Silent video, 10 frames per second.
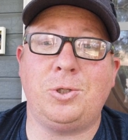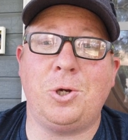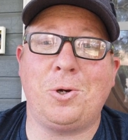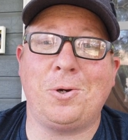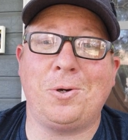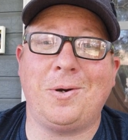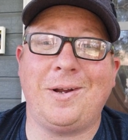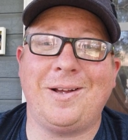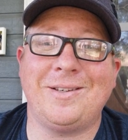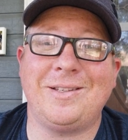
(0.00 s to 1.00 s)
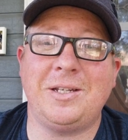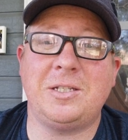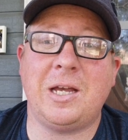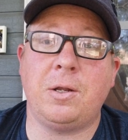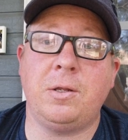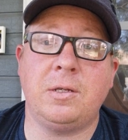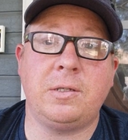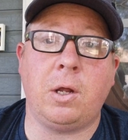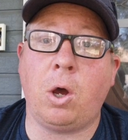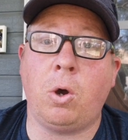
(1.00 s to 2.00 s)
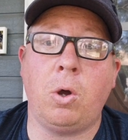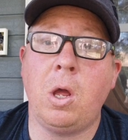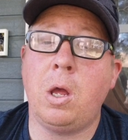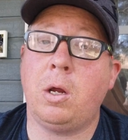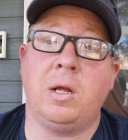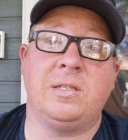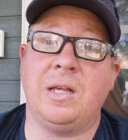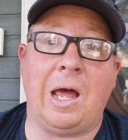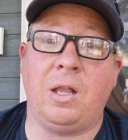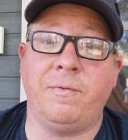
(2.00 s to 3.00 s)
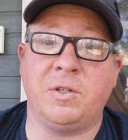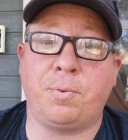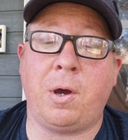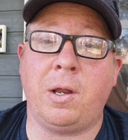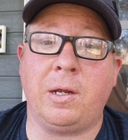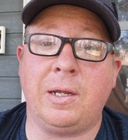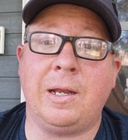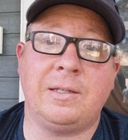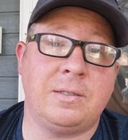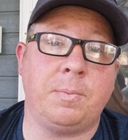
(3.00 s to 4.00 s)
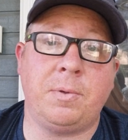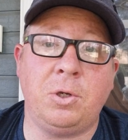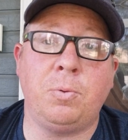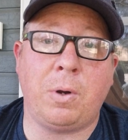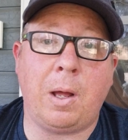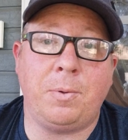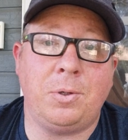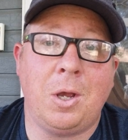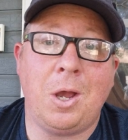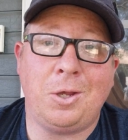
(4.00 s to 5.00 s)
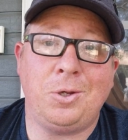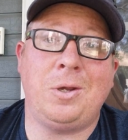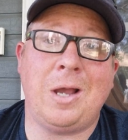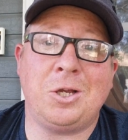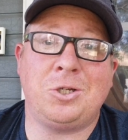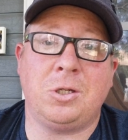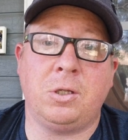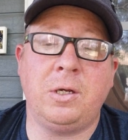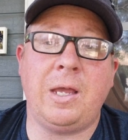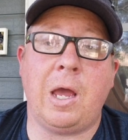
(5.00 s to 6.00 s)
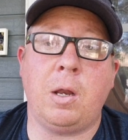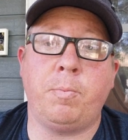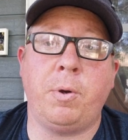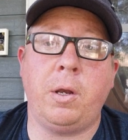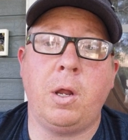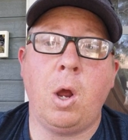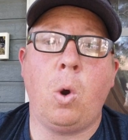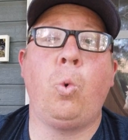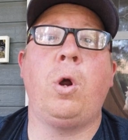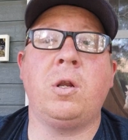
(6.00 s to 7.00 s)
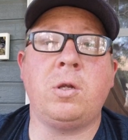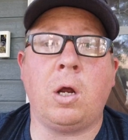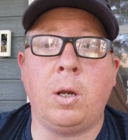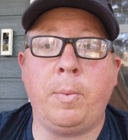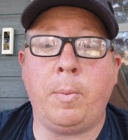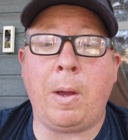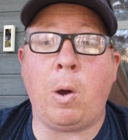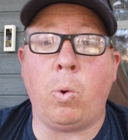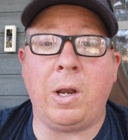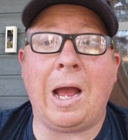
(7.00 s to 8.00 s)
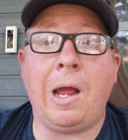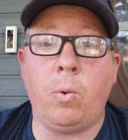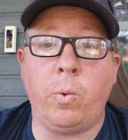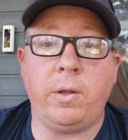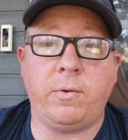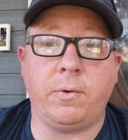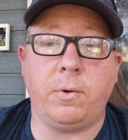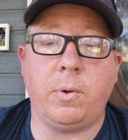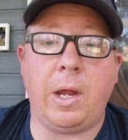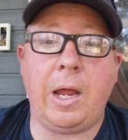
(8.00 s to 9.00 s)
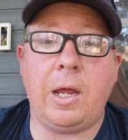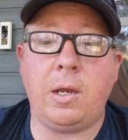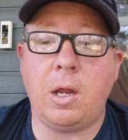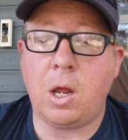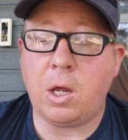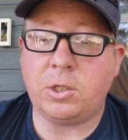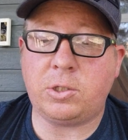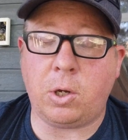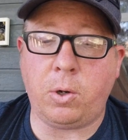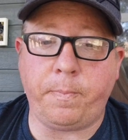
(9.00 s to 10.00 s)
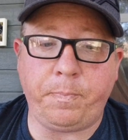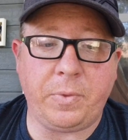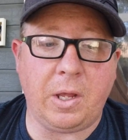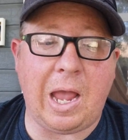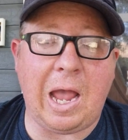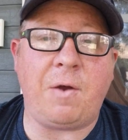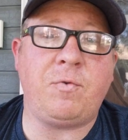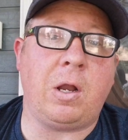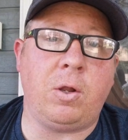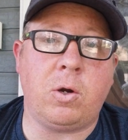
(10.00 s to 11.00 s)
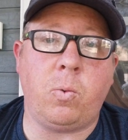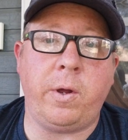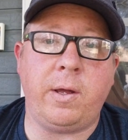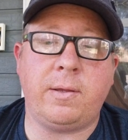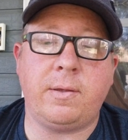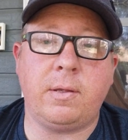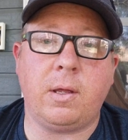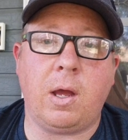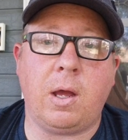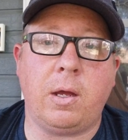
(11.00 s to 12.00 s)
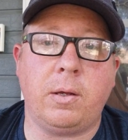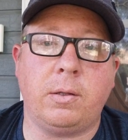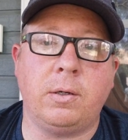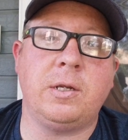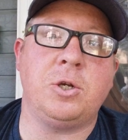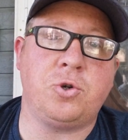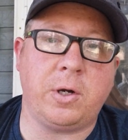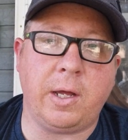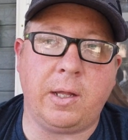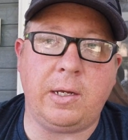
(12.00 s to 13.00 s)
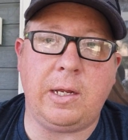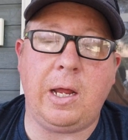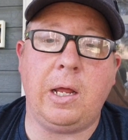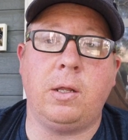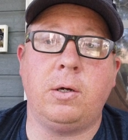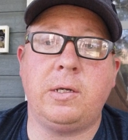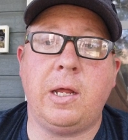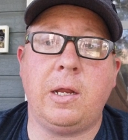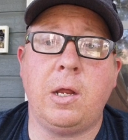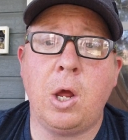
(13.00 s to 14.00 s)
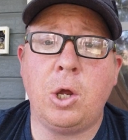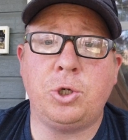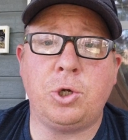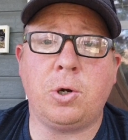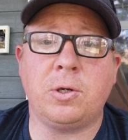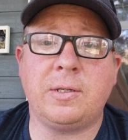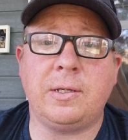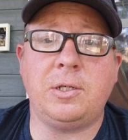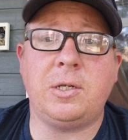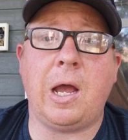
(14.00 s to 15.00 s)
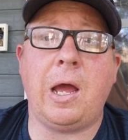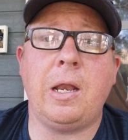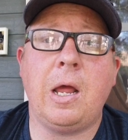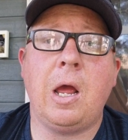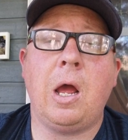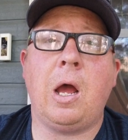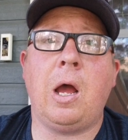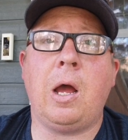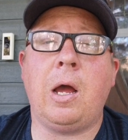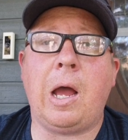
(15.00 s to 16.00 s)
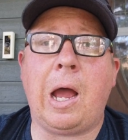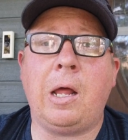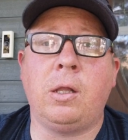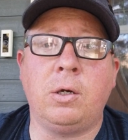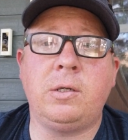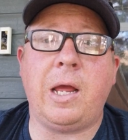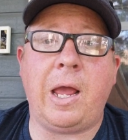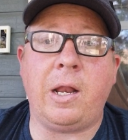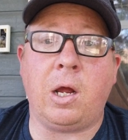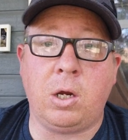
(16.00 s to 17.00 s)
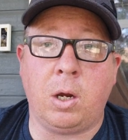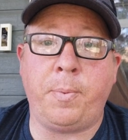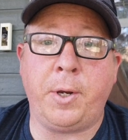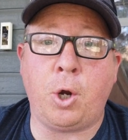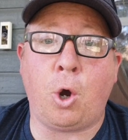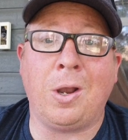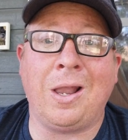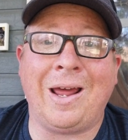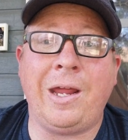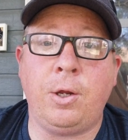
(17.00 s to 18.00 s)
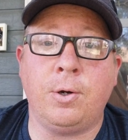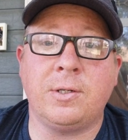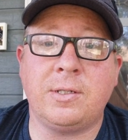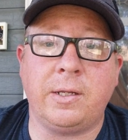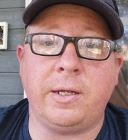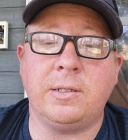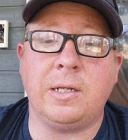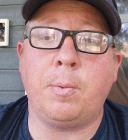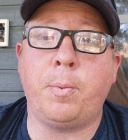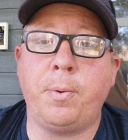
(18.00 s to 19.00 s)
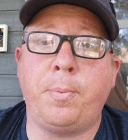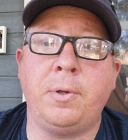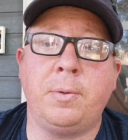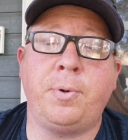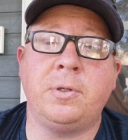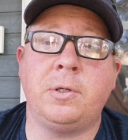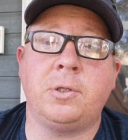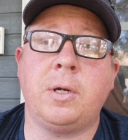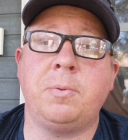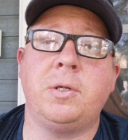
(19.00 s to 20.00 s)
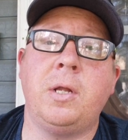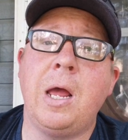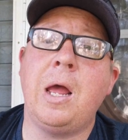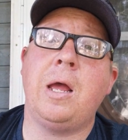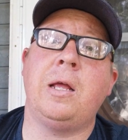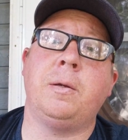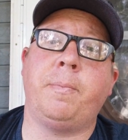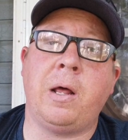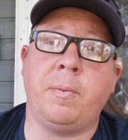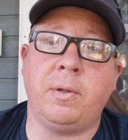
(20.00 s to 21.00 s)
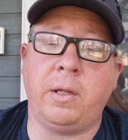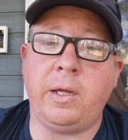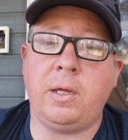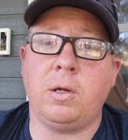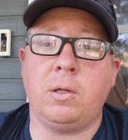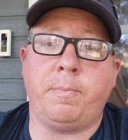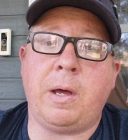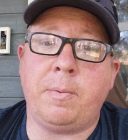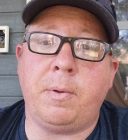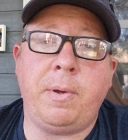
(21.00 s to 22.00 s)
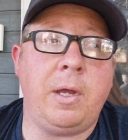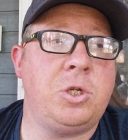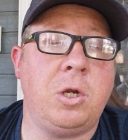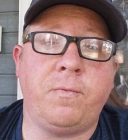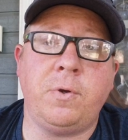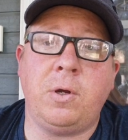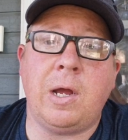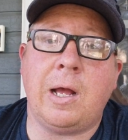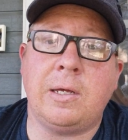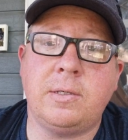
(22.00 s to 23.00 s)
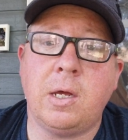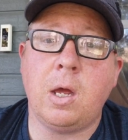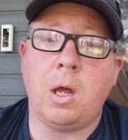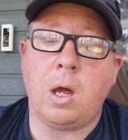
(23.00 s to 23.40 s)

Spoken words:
Joker Slingshot on this at all, because I love his product, and that's something you guys should look at. But we're going to talk a little bit about what I went through. And so after I looked at Trick LED and looked at Joker Slingshot, I looked at a company called Lite Your Slings, and I'm going to put the description at the bottom of the link, at the bottom of the page here for you guys.